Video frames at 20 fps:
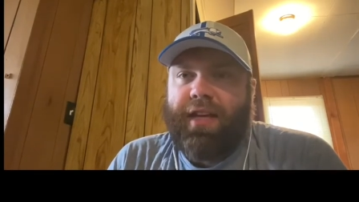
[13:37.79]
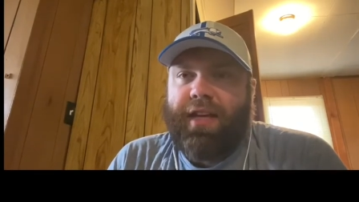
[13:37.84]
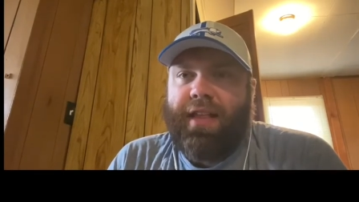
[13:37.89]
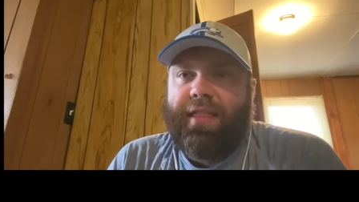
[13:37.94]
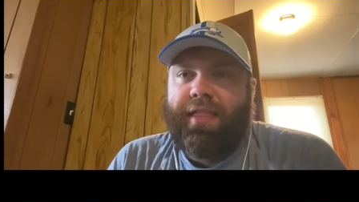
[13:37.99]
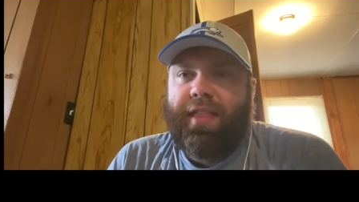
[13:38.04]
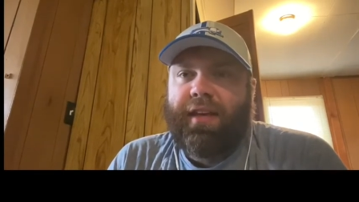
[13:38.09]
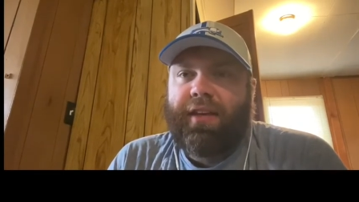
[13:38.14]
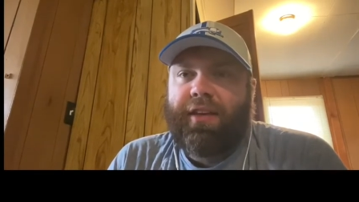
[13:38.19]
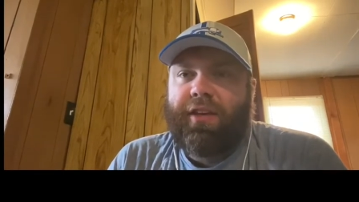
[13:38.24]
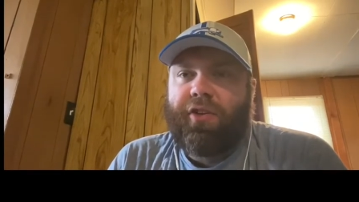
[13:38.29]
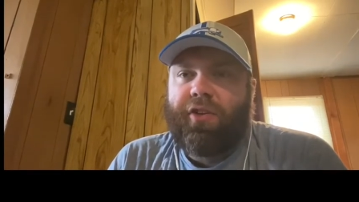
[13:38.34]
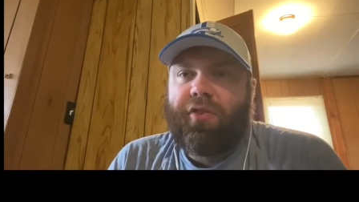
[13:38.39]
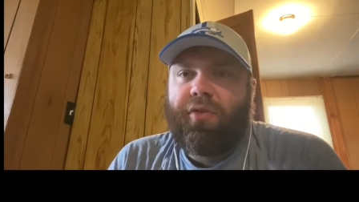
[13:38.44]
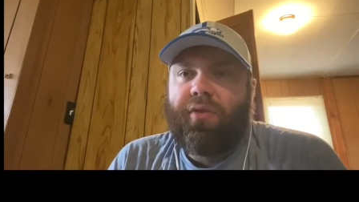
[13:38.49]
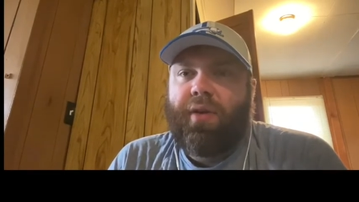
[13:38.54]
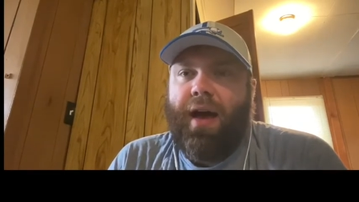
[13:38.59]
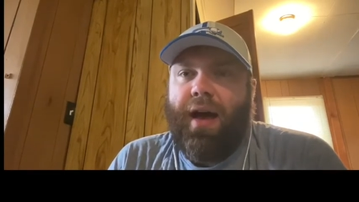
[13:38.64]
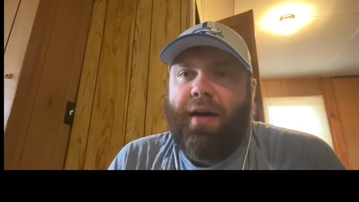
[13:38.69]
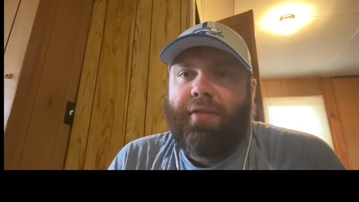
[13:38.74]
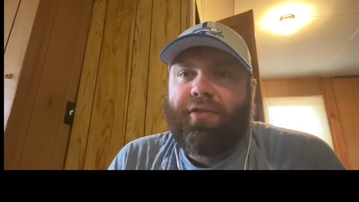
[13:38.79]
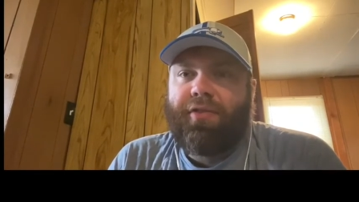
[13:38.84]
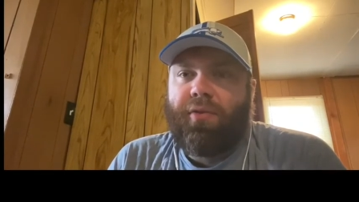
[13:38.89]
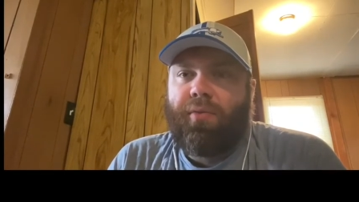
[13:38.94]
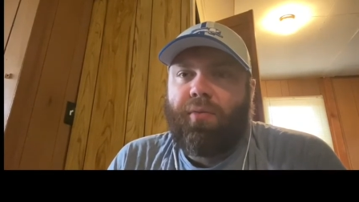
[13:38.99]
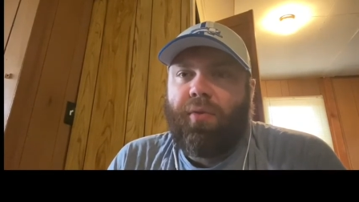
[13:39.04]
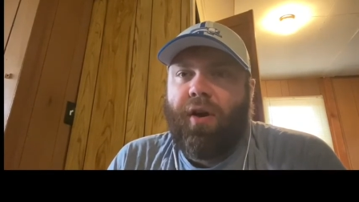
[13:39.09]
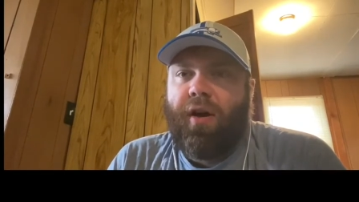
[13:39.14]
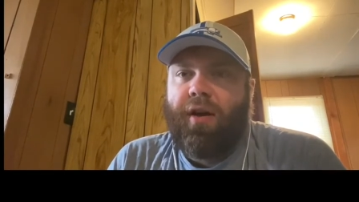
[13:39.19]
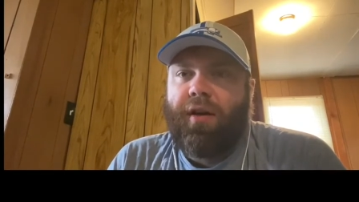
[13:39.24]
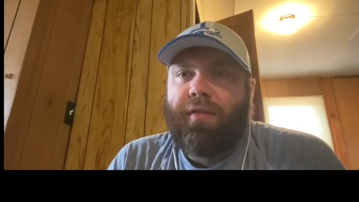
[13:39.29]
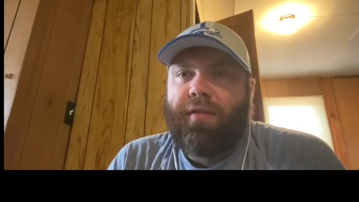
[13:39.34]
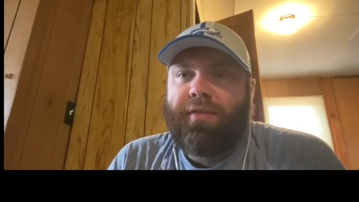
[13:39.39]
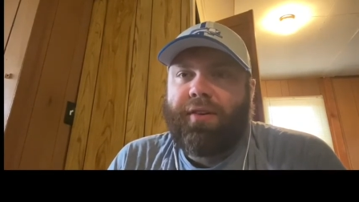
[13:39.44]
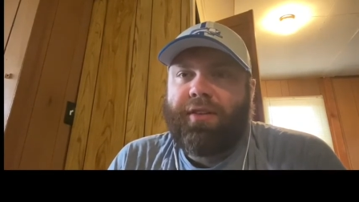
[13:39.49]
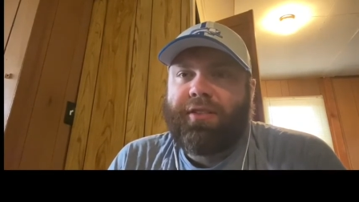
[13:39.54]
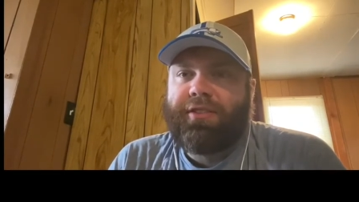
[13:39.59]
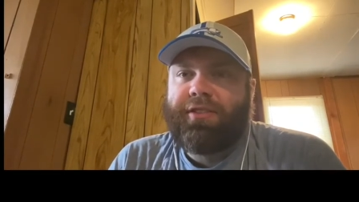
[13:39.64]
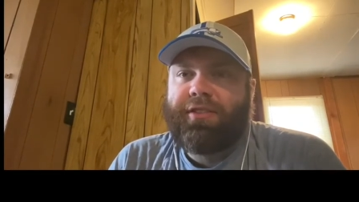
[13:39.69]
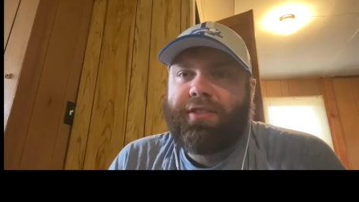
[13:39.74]
I think you do have to run a
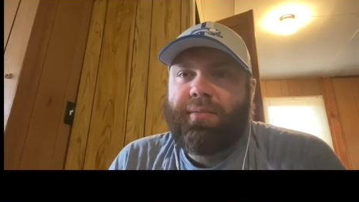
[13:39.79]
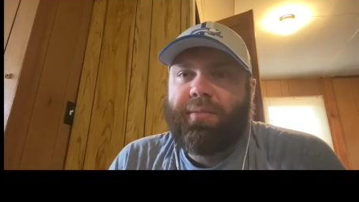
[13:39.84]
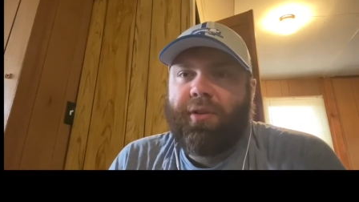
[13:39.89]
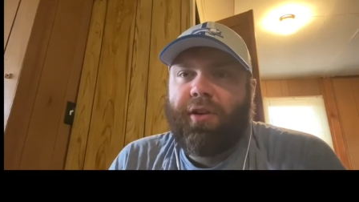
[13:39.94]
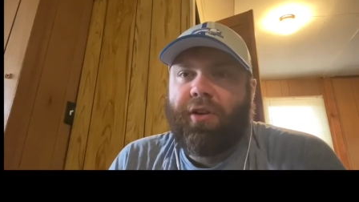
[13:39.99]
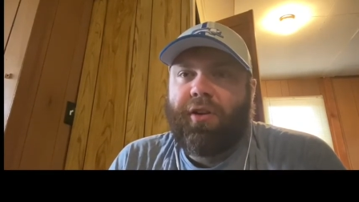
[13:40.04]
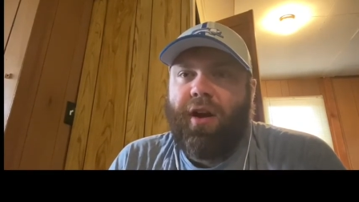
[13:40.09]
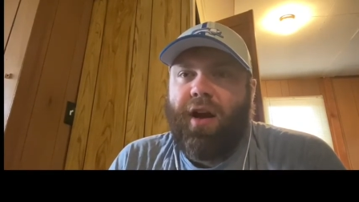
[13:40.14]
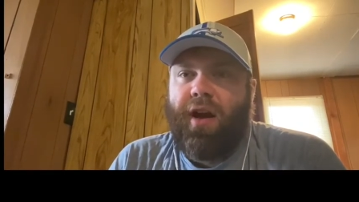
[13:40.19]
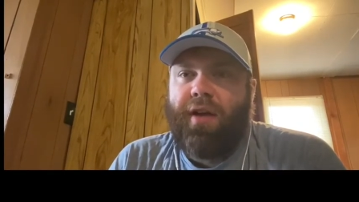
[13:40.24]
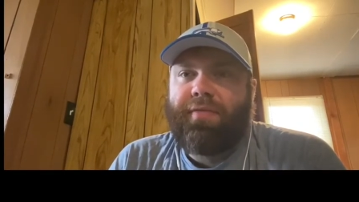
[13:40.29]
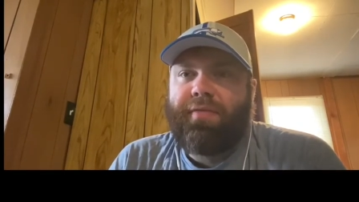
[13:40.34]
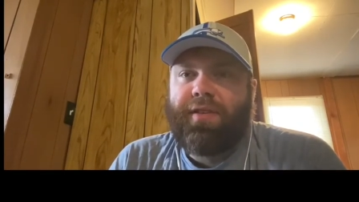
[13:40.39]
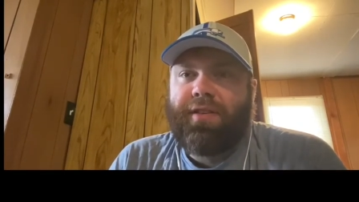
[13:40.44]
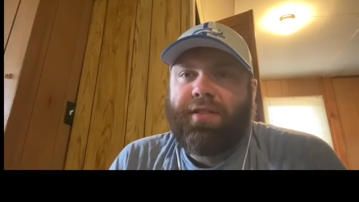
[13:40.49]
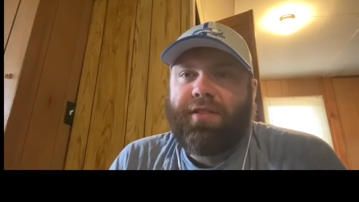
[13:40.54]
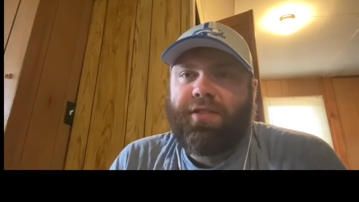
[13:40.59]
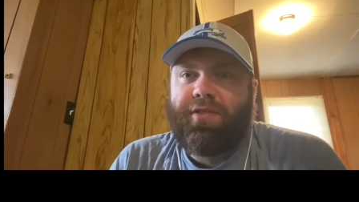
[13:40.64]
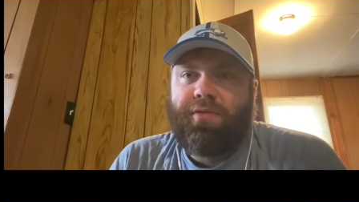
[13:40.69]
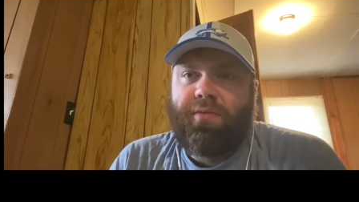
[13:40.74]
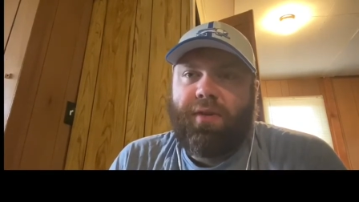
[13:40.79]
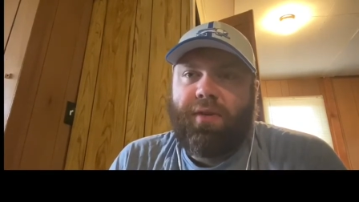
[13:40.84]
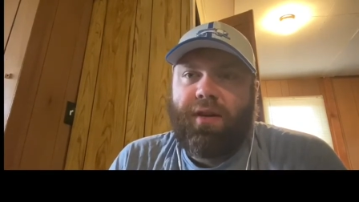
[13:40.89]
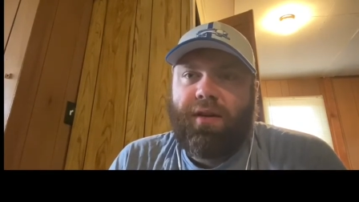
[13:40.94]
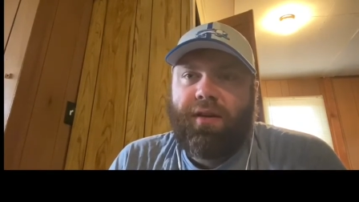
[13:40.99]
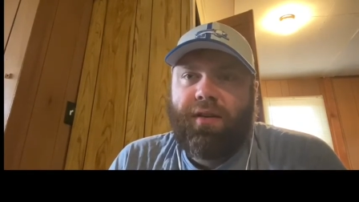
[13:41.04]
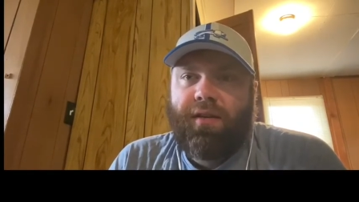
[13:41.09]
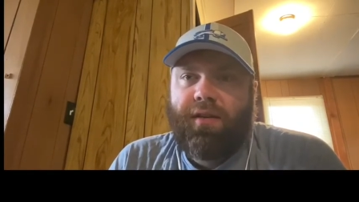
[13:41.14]
very similar offense to what